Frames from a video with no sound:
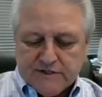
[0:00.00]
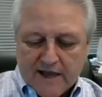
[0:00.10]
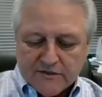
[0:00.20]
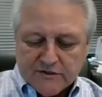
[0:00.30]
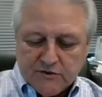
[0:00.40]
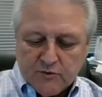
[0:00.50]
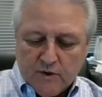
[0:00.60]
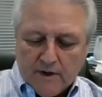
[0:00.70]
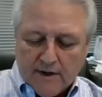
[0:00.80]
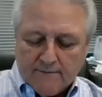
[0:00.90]
ask you,
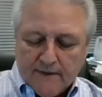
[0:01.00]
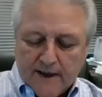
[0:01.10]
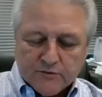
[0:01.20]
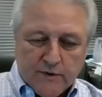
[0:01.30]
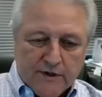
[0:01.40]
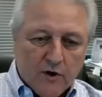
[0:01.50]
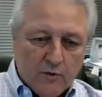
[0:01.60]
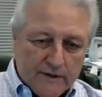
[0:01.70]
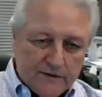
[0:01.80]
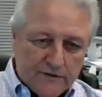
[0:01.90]
as we
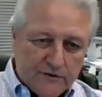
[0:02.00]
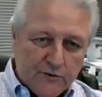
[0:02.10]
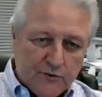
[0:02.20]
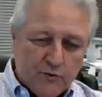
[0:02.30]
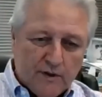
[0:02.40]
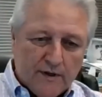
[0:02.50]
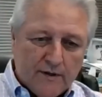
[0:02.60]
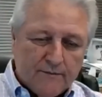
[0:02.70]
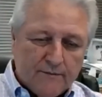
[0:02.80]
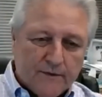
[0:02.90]
go into,
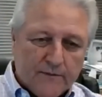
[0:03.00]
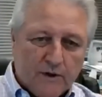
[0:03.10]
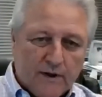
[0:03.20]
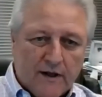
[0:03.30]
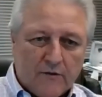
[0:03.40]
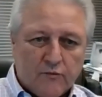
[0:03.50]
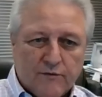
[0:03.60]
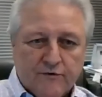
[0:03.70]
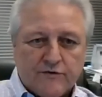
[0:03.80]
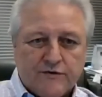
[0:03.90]
and I'll
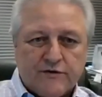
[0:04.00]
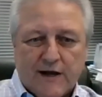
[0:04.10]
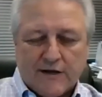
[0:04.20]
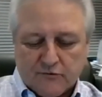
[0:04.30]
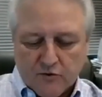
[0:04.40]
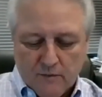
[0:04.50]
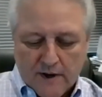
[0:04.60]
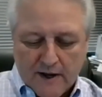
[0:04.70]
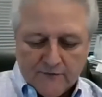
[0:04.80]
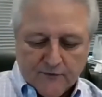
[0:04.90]
revert to Dr.
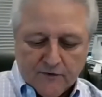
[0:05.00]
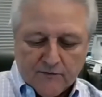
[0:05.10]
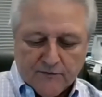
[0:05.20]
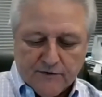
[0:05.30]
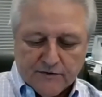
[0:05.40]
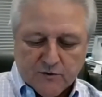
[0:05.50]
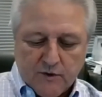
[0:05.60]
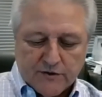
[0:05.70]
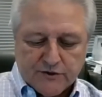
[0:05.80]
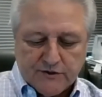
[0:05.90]
Romine for this
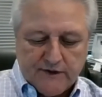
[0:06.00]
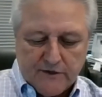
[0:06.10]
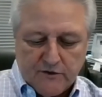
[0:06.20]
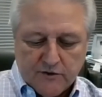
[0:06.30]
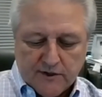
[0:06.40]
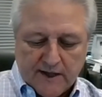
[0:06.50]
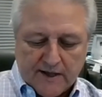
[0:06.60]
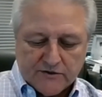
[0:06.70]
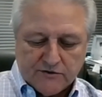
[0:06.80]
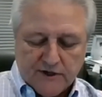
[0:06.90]
question, and then you can
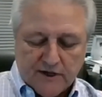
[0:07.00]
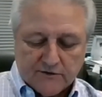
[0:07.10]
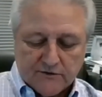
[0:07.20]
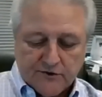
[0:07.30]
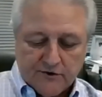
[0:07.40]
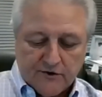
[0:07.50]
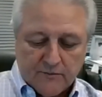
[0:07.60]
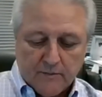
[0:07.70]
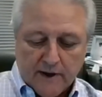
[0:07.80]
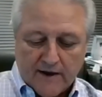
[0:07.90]
answer Dr.
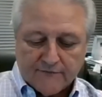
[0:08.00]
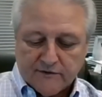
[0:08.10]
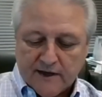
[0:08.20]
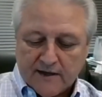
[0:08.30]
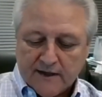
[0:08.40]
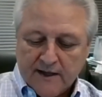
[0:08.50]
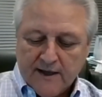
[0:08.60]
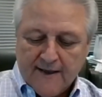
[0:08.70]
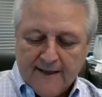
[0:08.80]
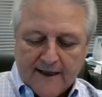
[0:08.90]
Turner after that.
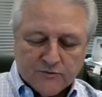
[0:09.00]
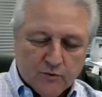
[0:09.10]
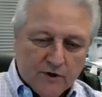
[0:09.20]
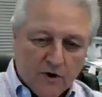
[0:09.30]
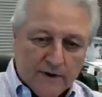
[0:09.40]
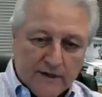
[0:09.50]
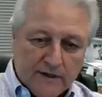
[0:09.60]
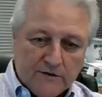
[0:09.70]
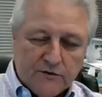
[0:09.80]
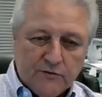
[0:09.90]
As we're going
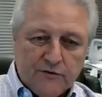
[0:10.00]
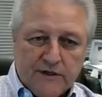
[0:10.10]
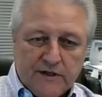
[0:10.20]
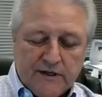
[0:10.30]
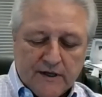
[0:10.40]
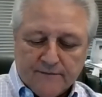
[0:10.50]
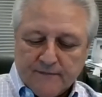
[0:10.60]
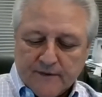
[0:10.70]
into the